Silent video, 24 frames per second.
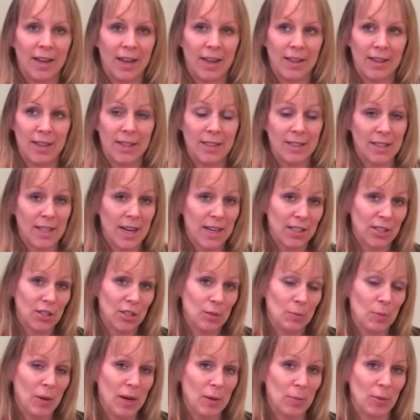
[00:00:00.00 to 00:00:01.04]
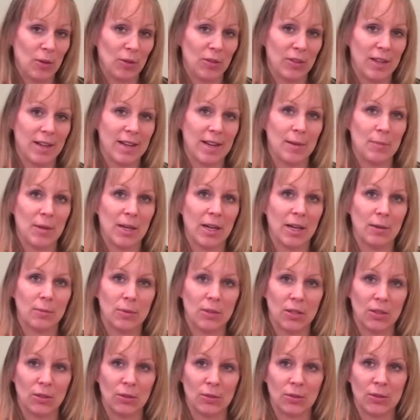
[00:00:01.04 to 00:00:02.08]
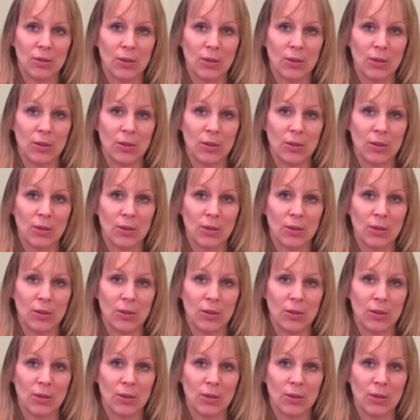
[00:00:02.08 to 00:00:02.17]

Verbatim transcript: and then it's actually my birthday coming up too.